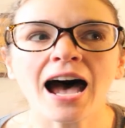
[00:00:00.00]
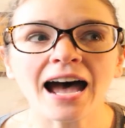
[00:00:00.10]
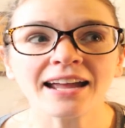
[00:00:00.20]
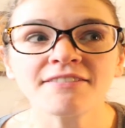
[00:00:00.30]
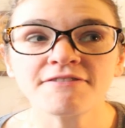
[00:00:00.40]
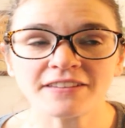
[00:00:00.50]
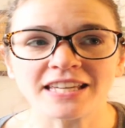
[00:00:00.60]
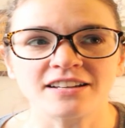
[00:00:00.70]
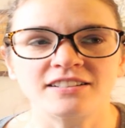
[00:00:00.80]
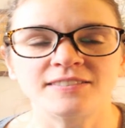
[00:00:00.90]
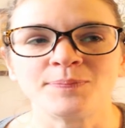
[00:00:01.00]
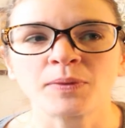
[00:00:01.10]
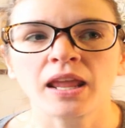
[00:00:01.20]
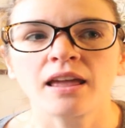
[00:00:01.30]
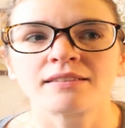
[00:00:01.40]
I feel
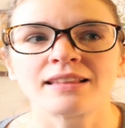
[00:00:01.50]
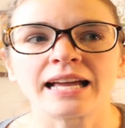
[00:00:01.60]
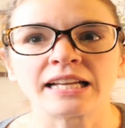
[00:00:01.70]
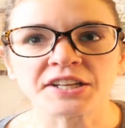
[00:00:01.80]
like